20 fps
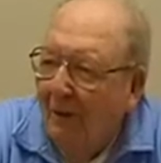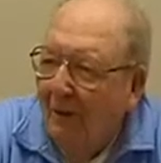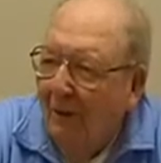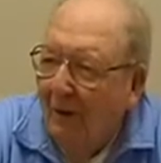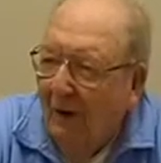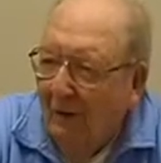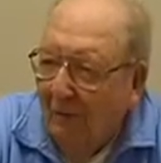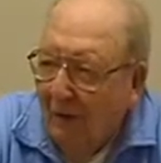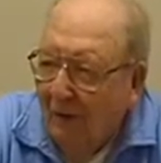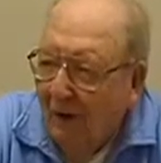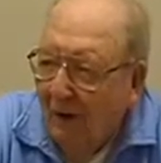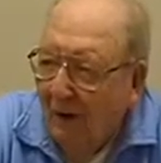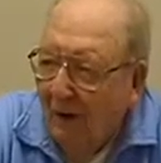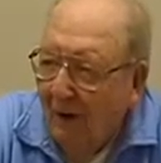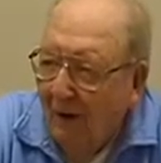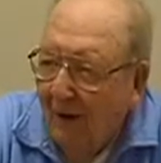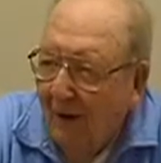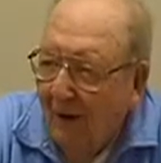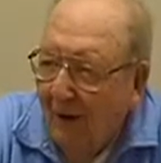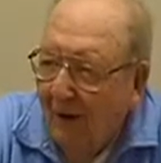River
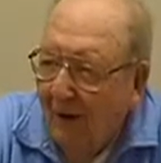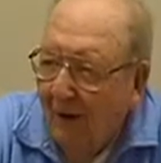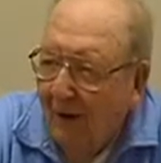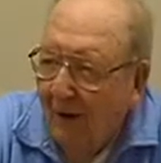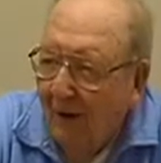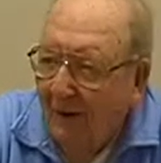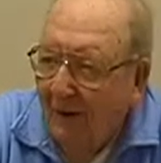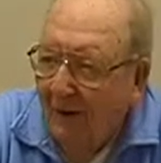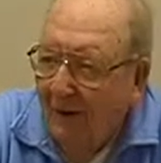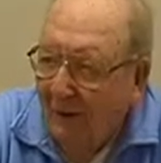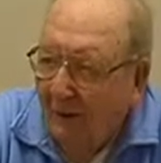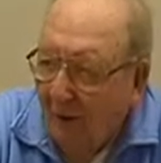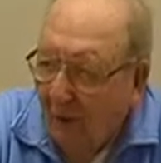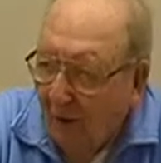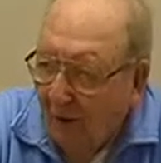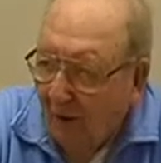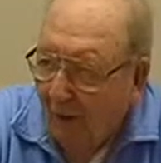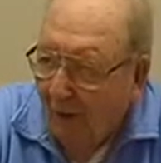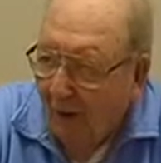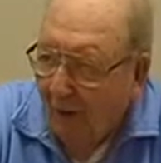to
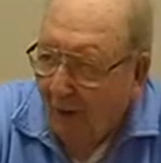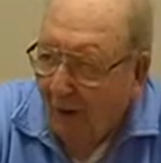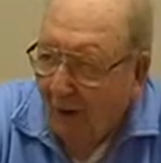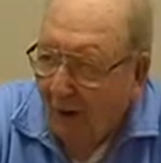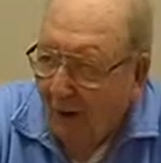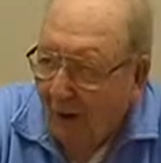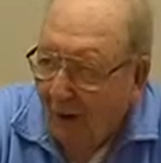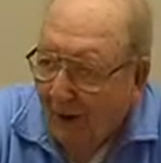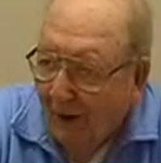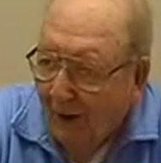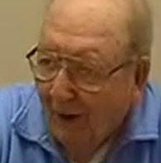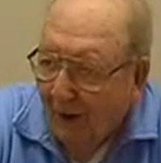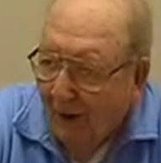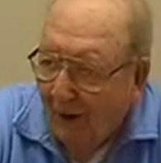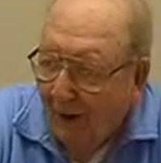Portland, Oregon.